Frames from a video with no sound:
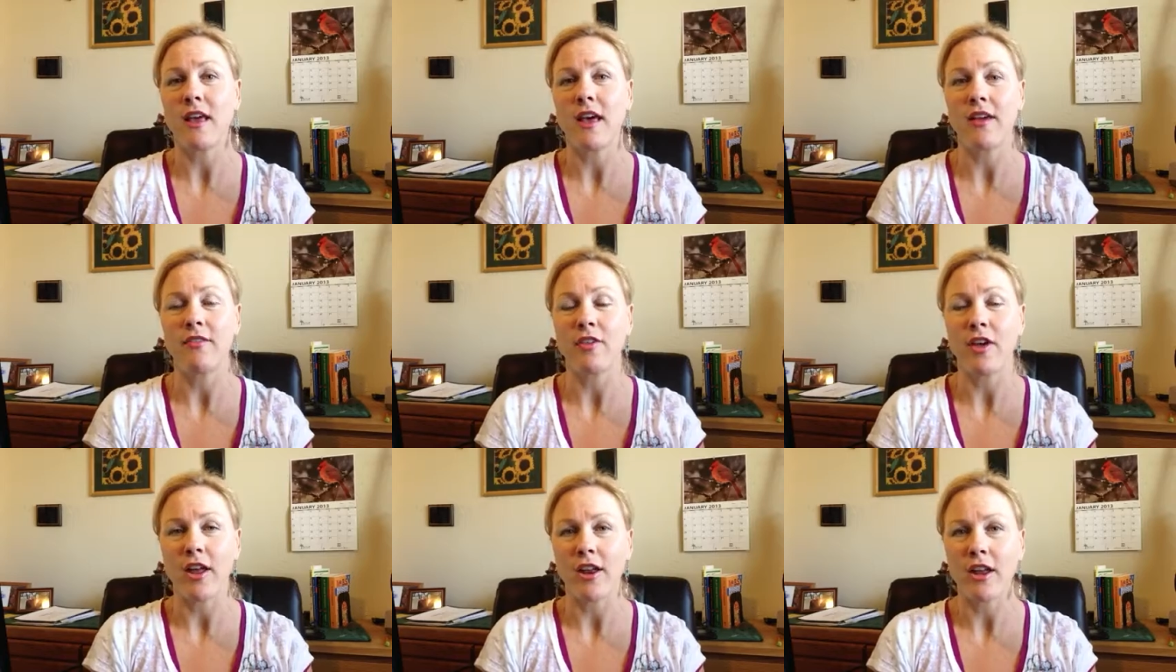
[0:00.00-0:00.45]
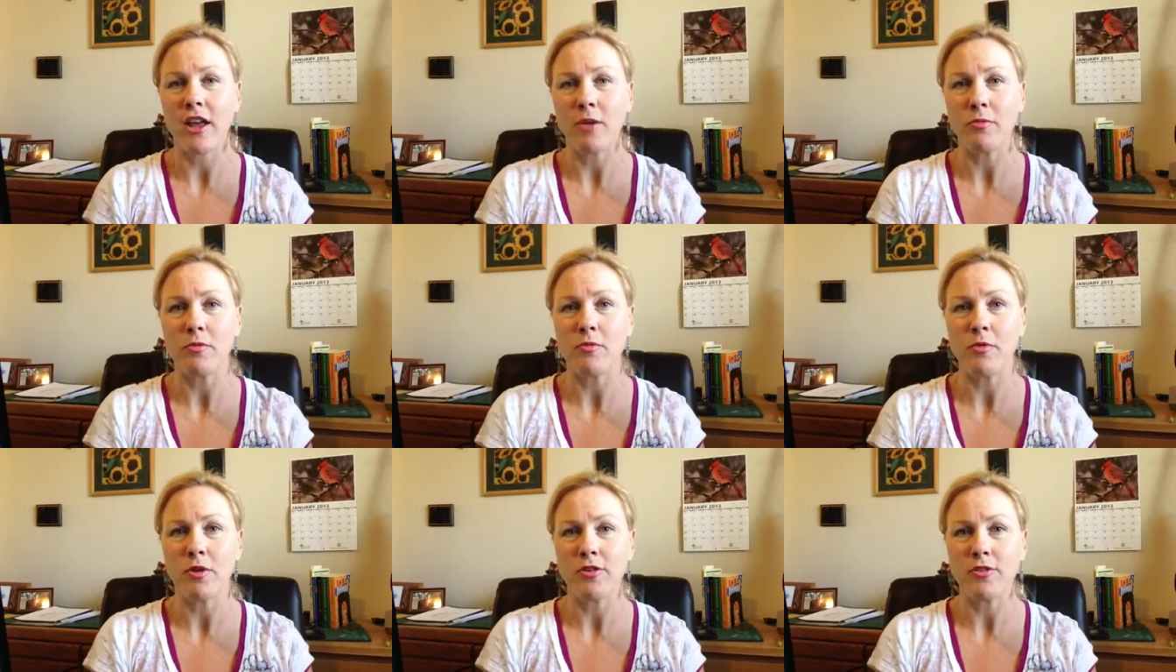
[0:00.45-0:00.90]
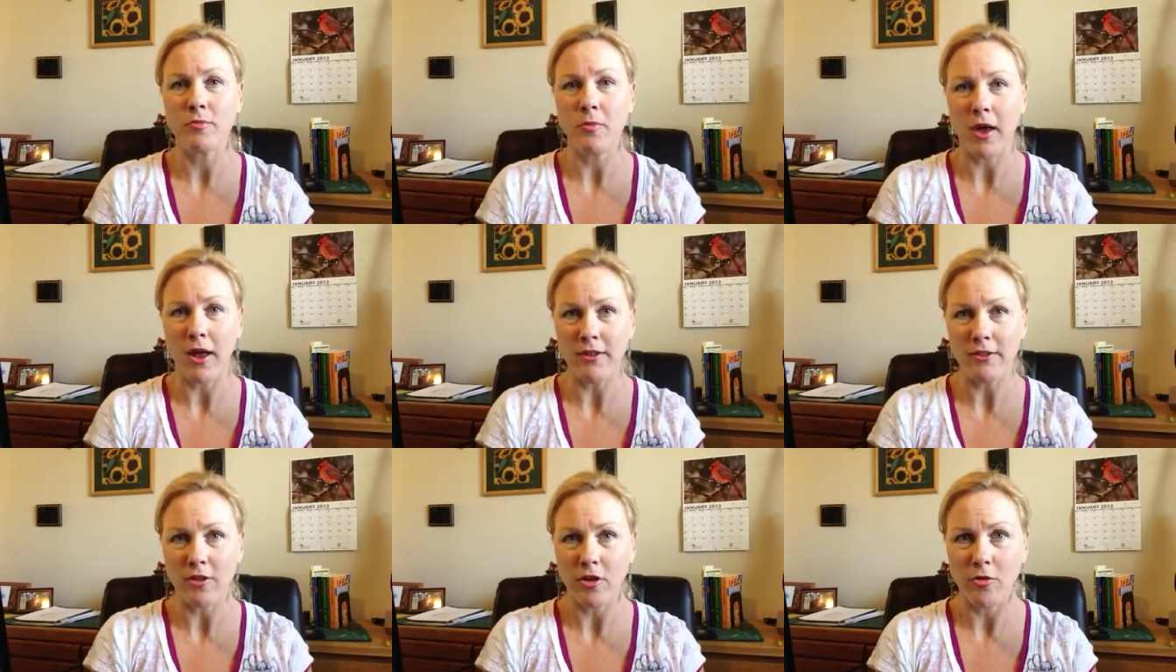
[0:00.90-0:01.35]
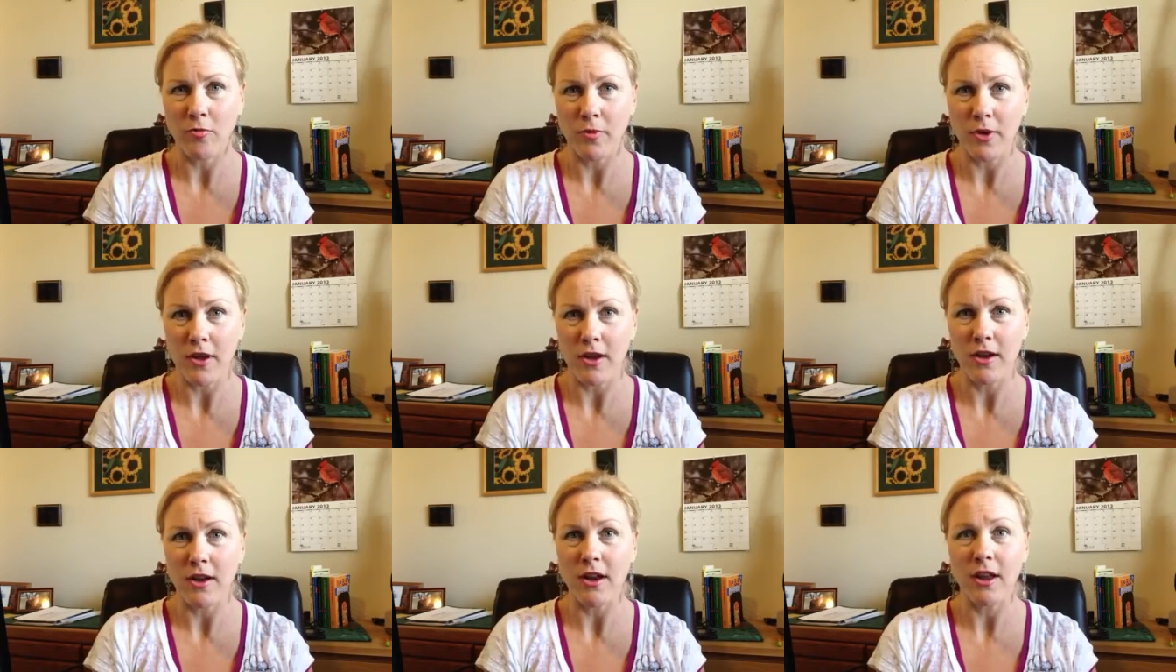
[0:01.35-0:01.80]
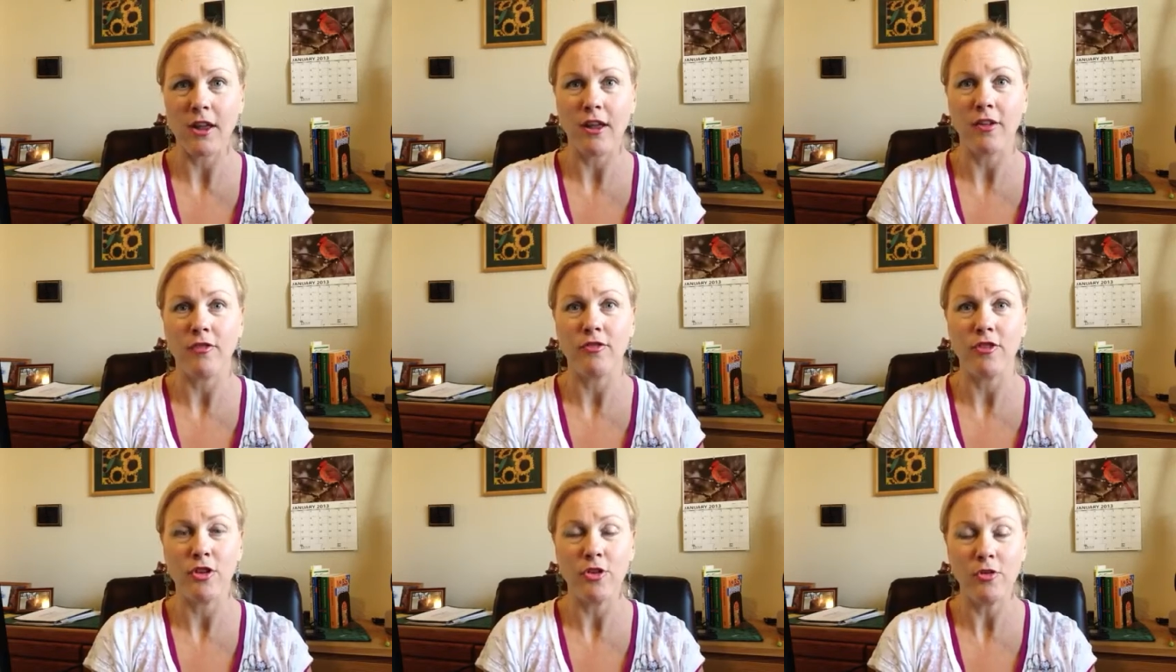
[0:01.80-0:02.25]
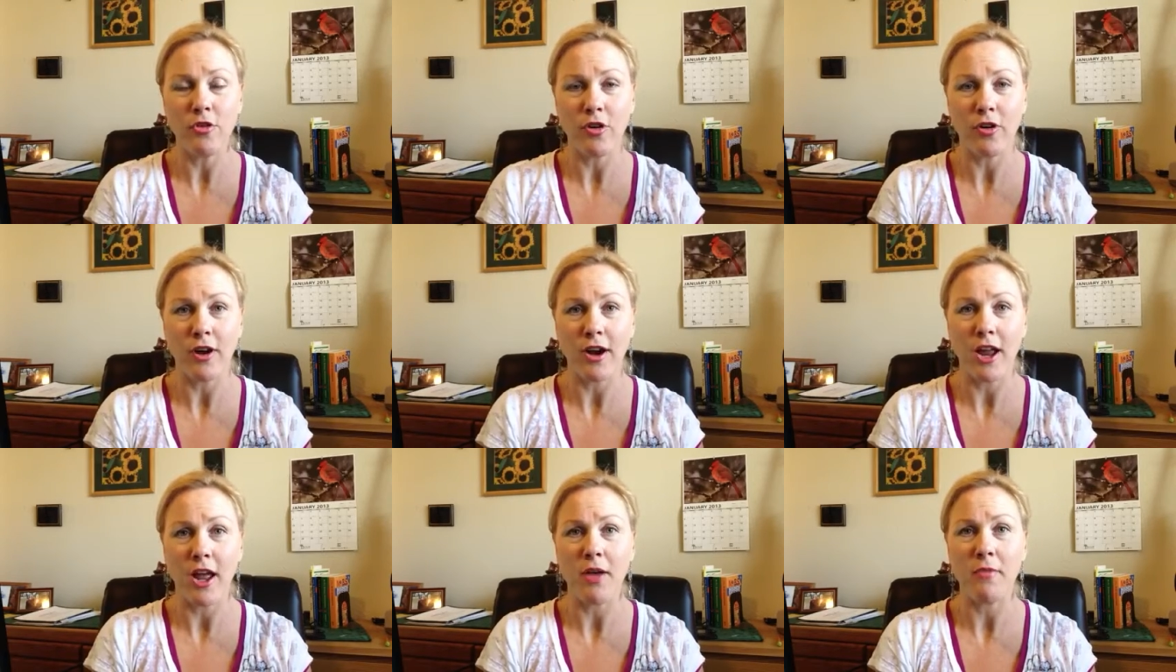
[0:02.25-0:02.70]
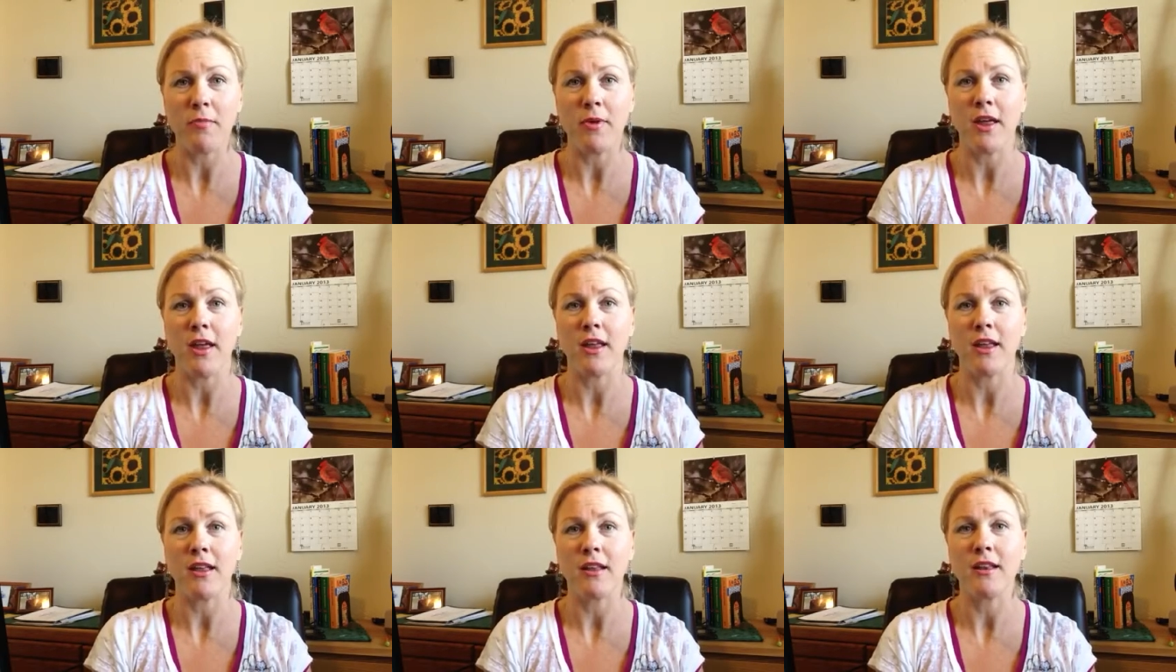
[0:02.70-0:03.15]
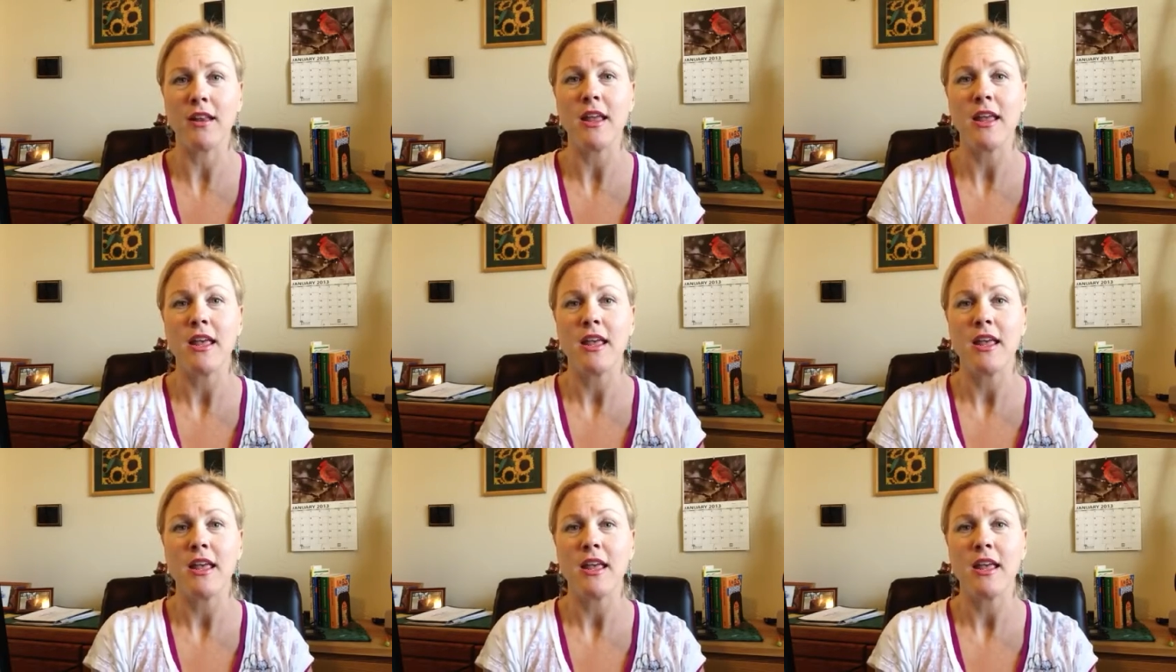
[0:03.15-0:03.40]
I've got a couple more spots open. If you hurry up and